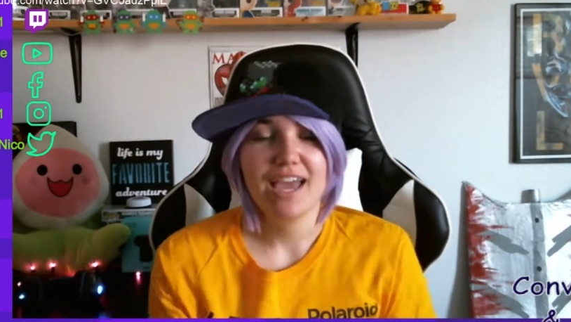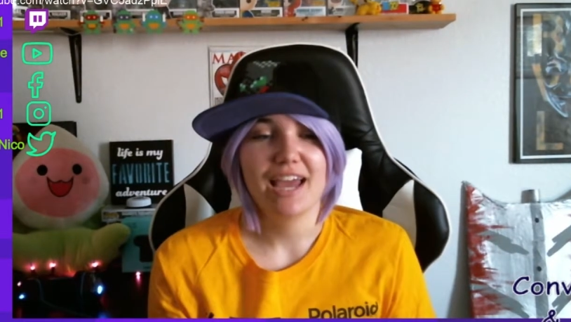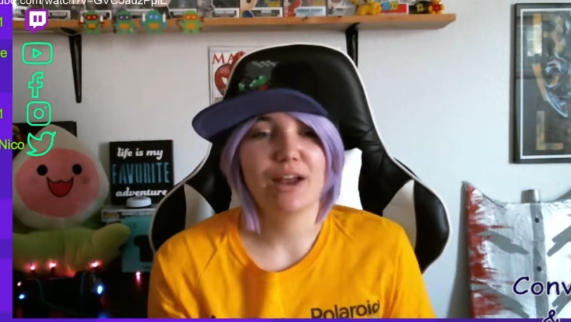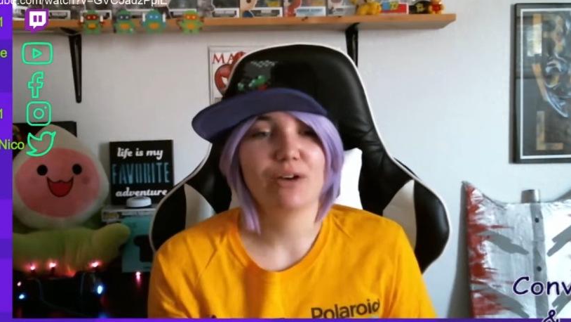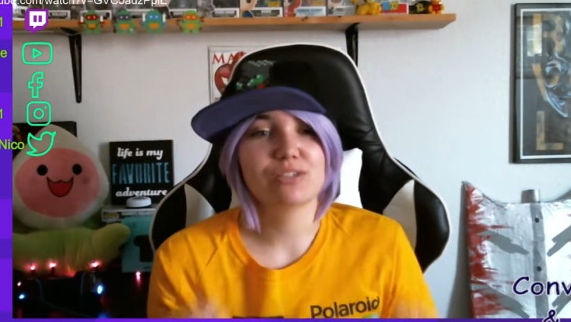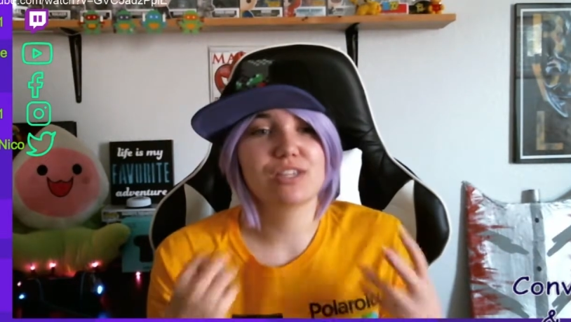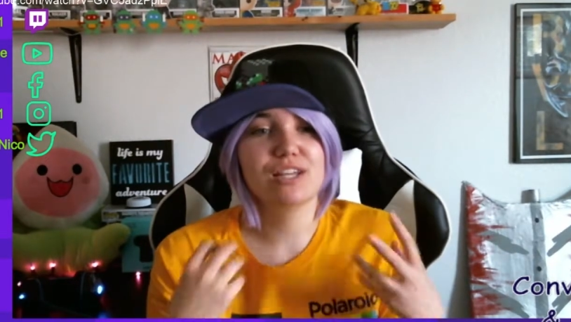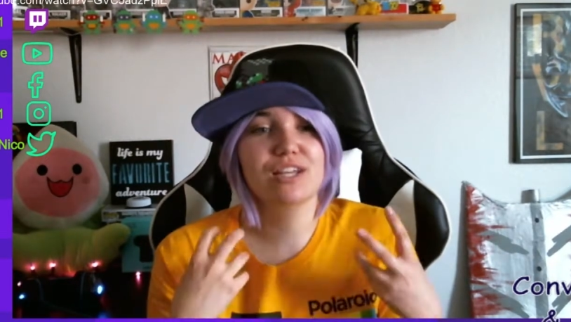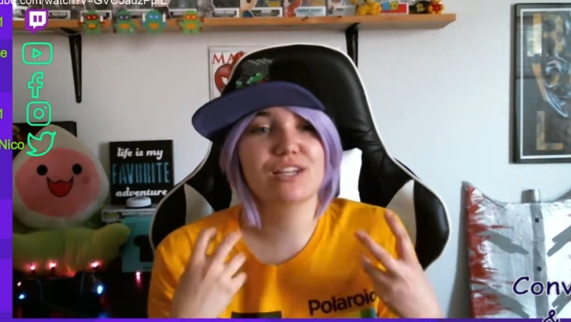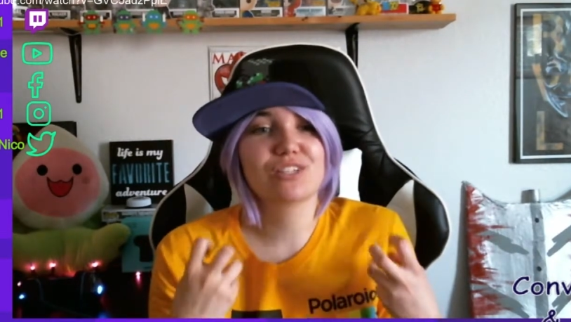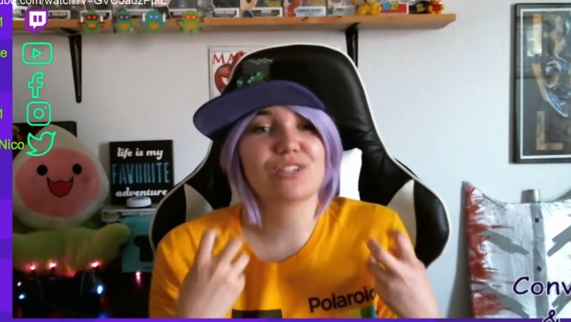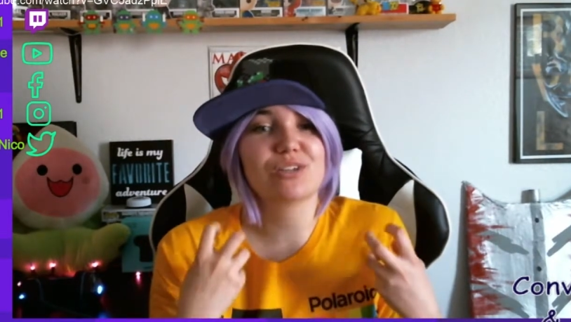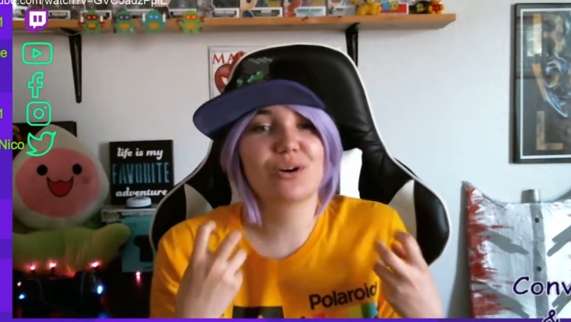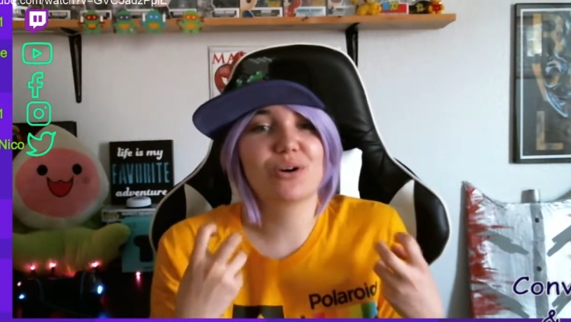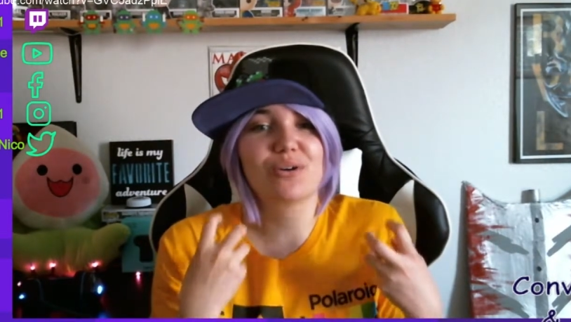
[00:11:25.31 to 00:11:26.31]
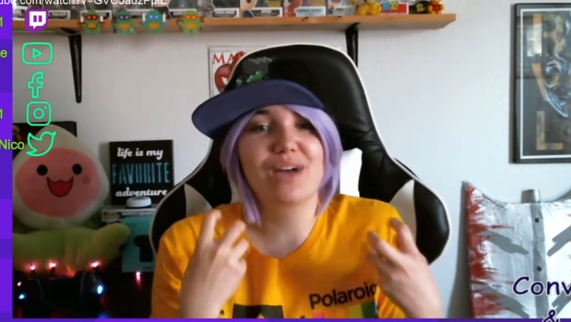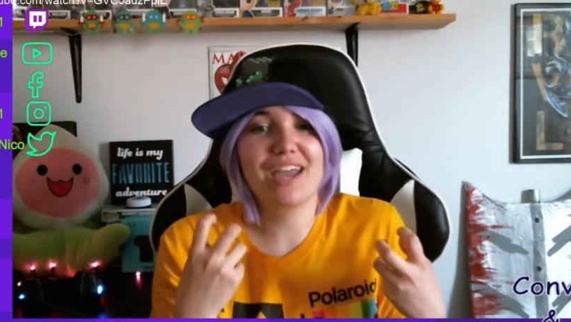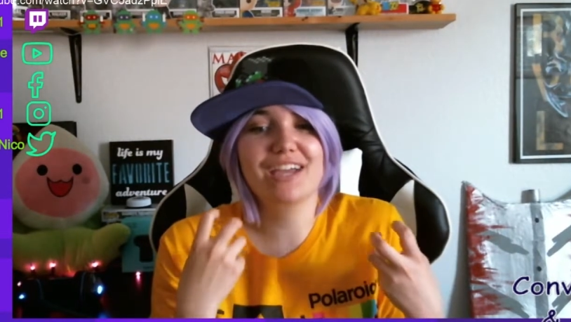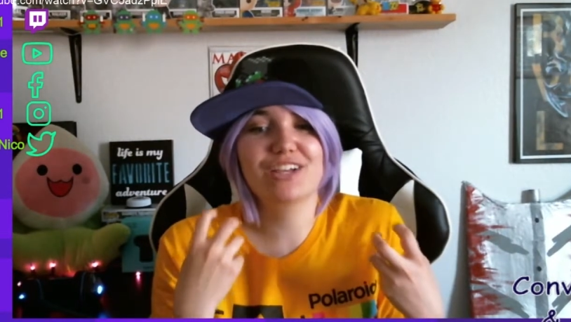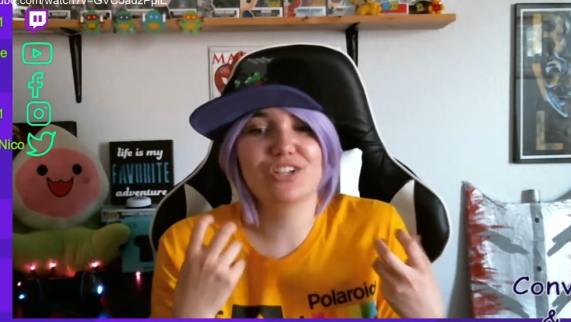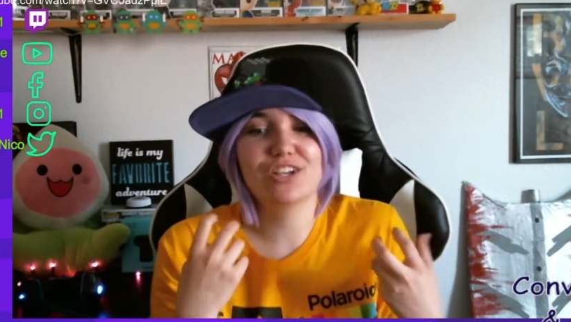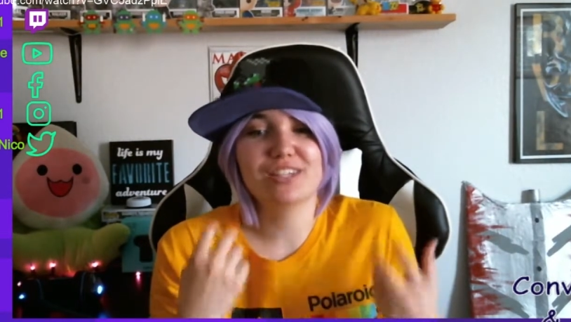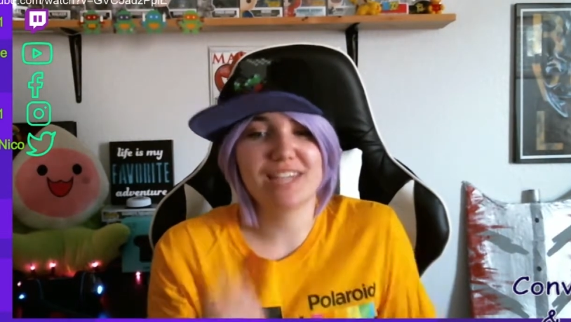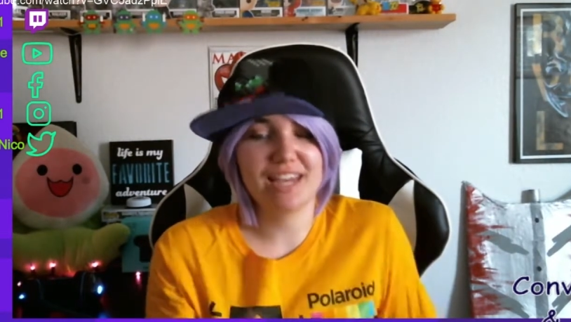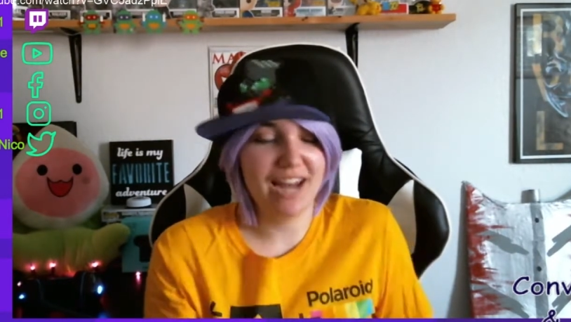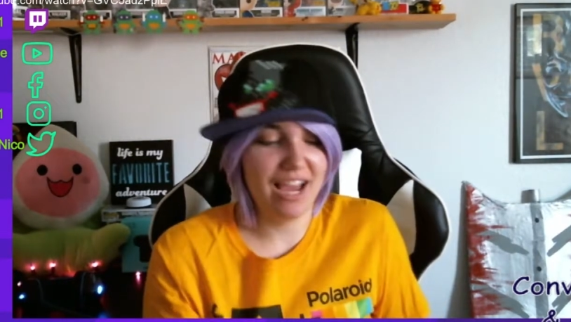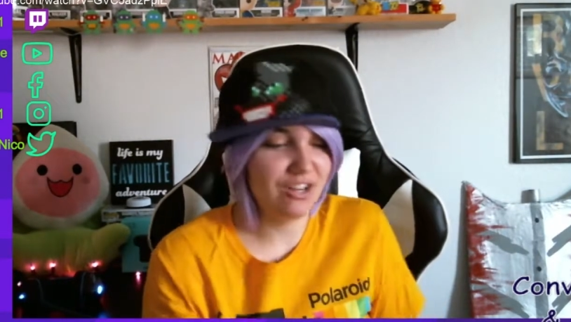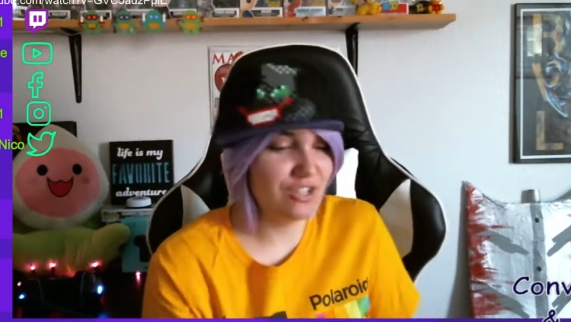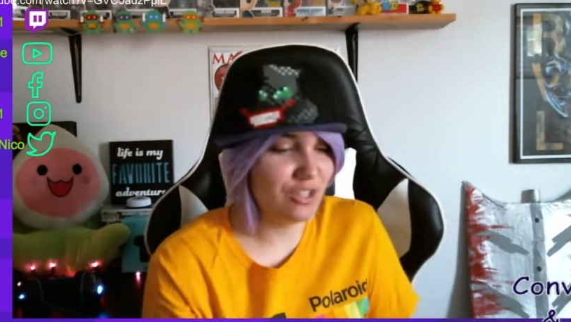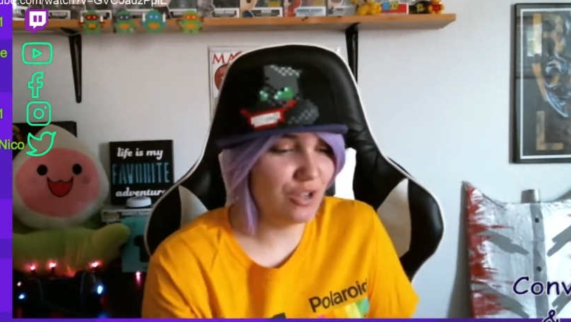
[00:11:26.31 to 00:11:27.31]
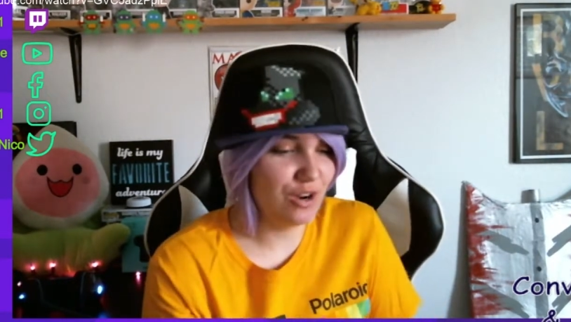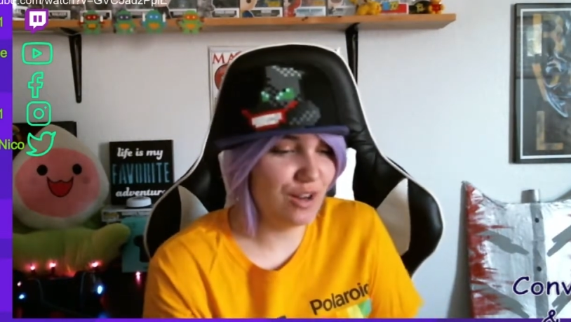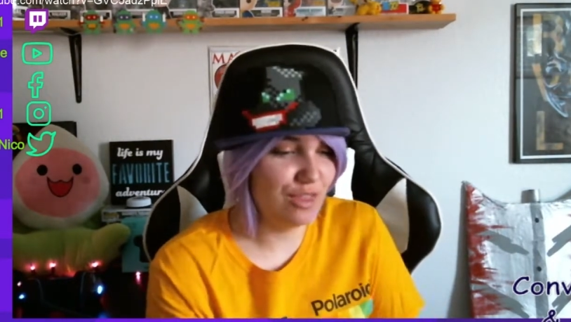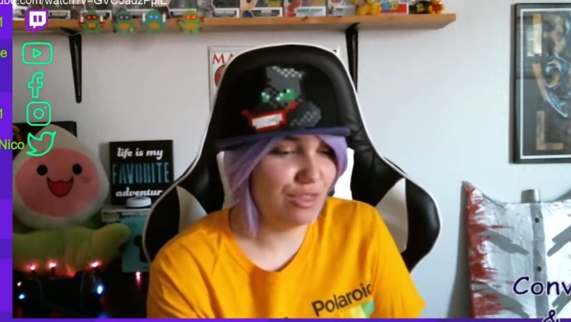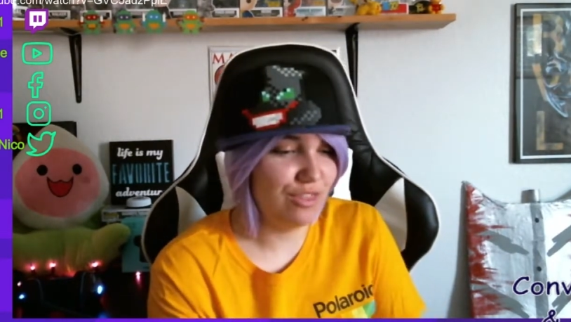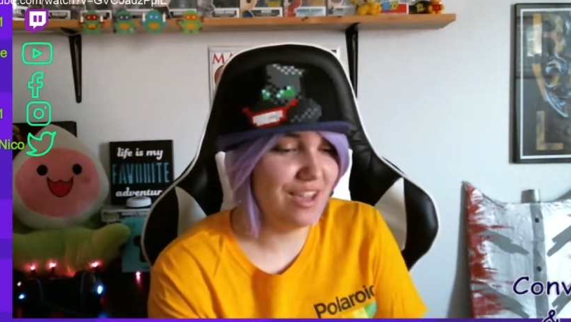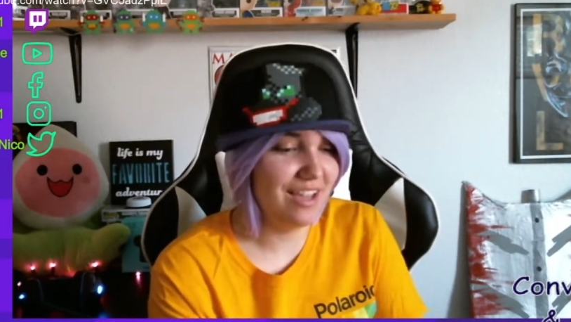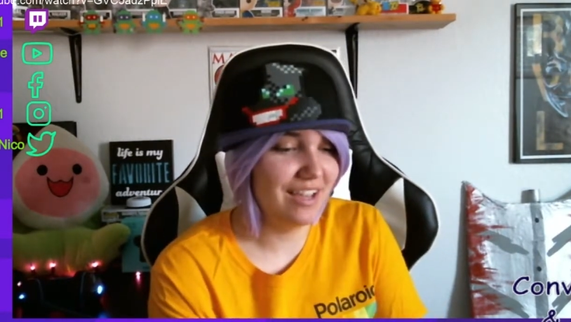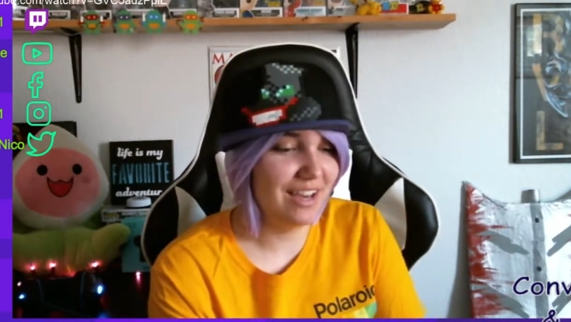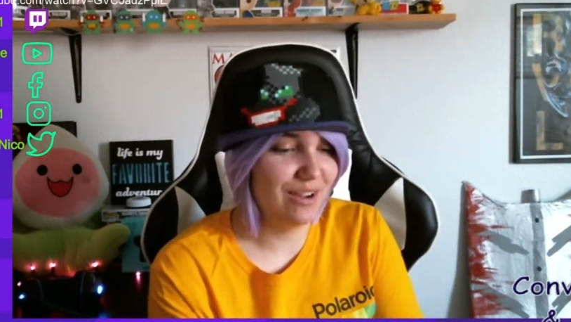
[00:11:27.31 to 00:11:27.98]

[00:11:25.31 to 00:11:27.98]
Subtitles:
and I was getting so anxious, and I just couldn't think,